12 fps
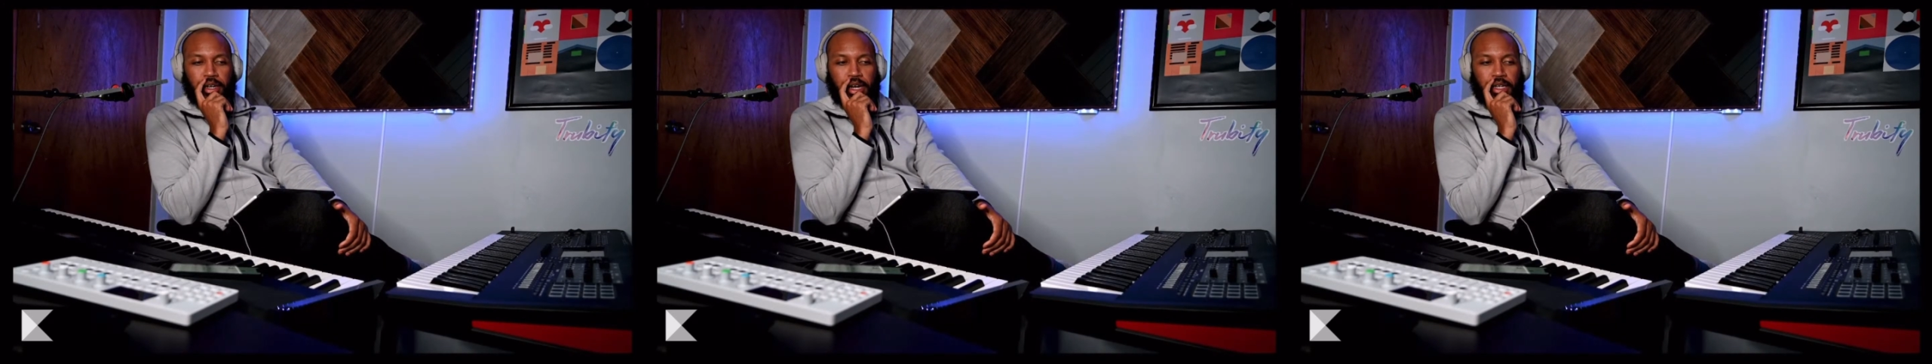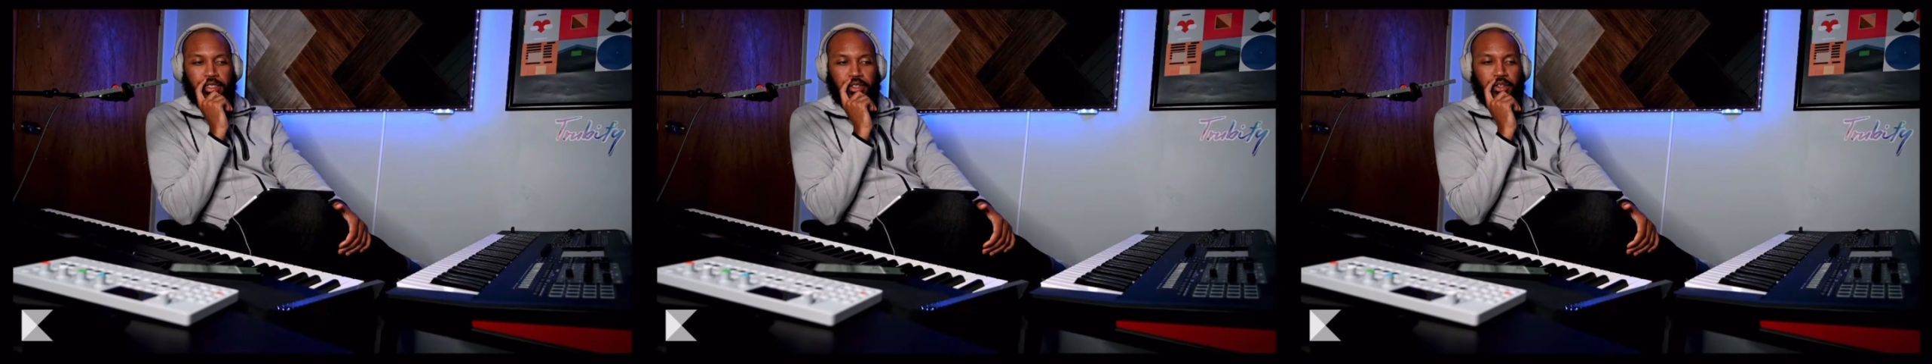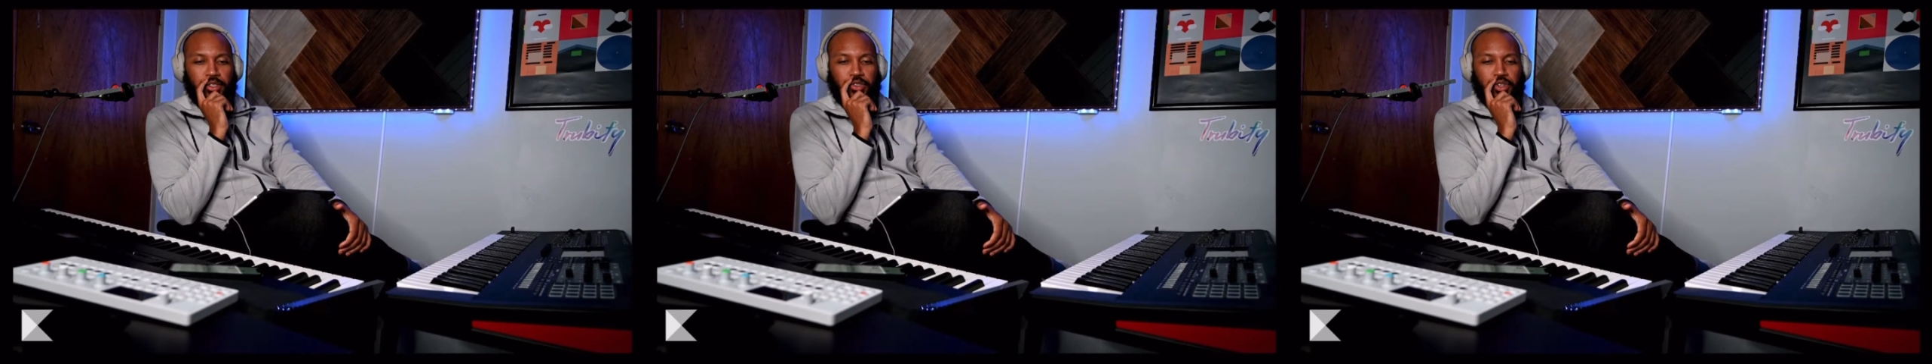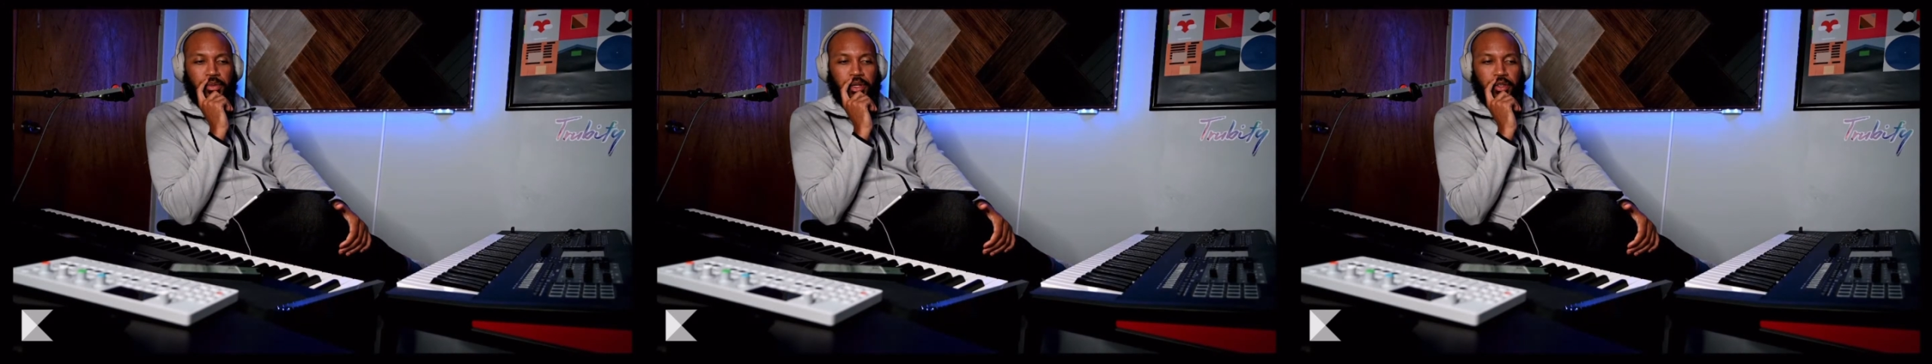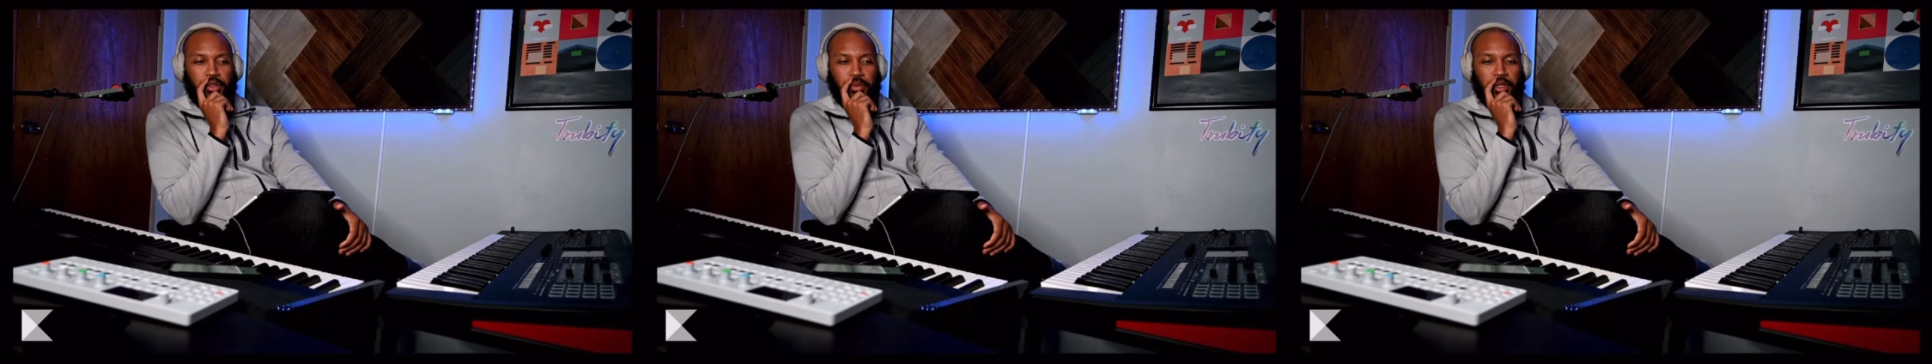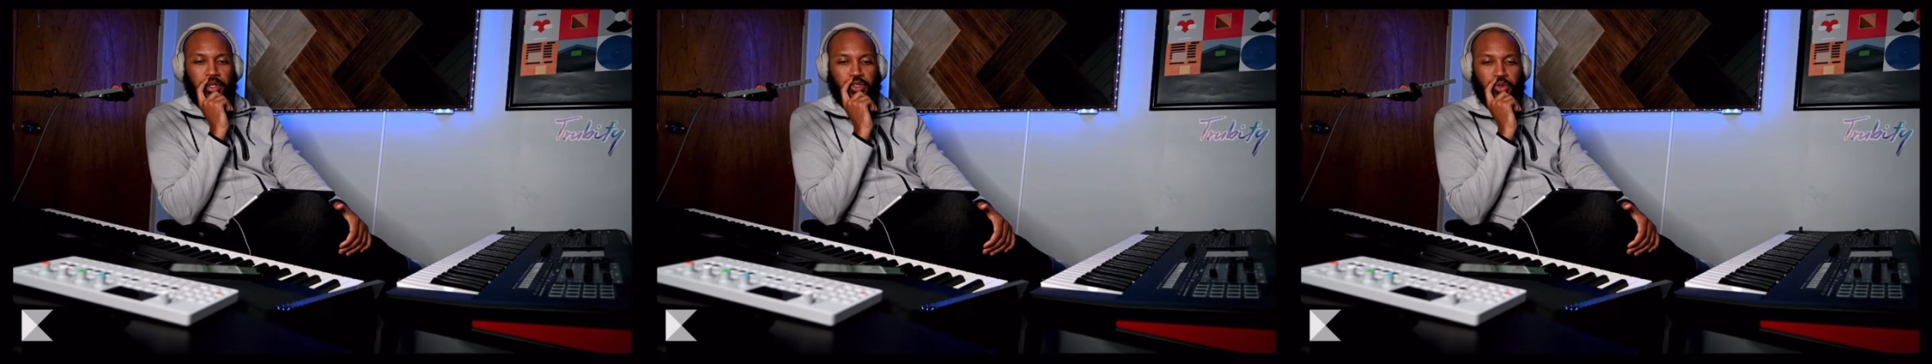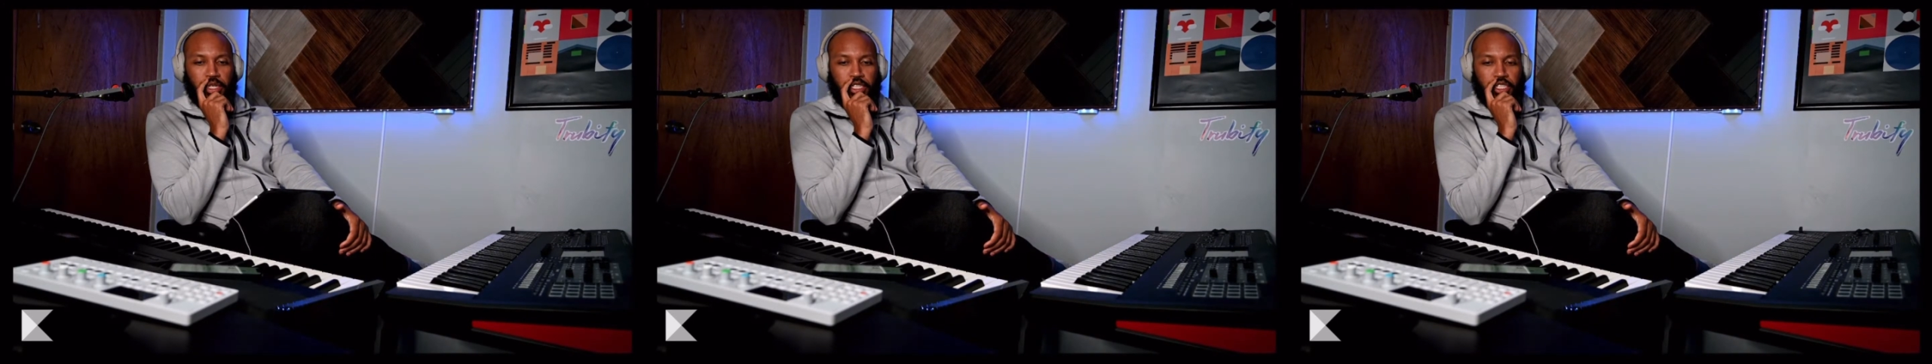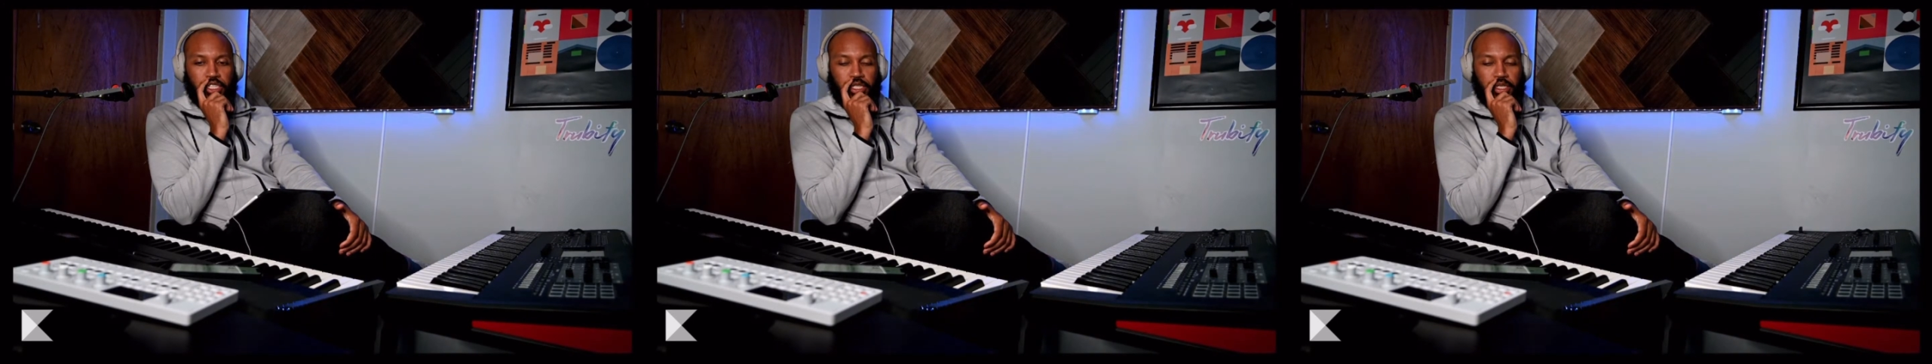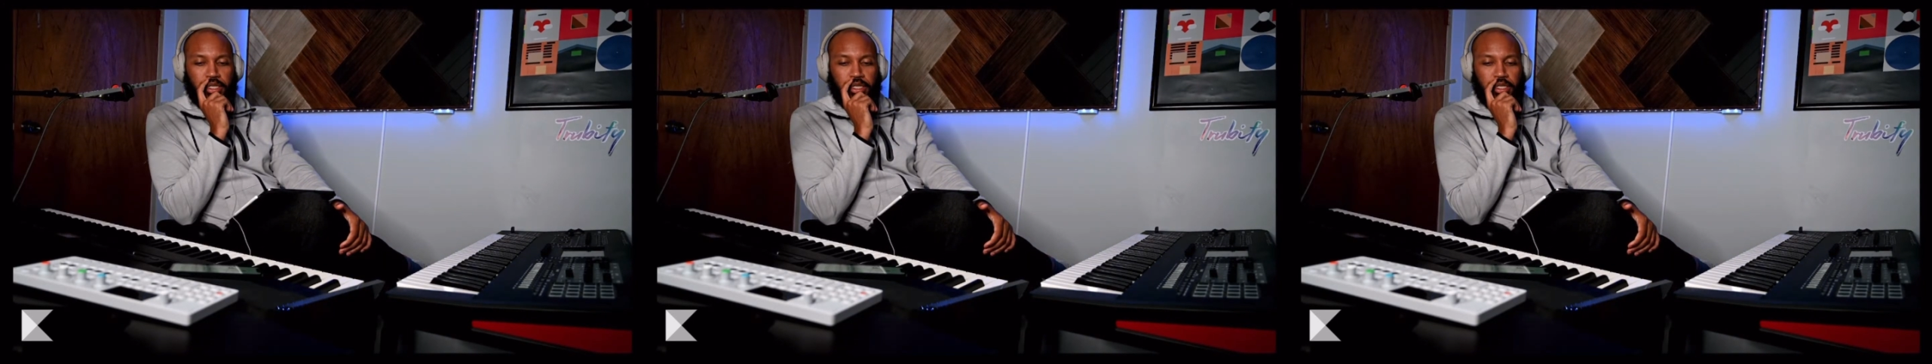I started streaming a little bit on Twitch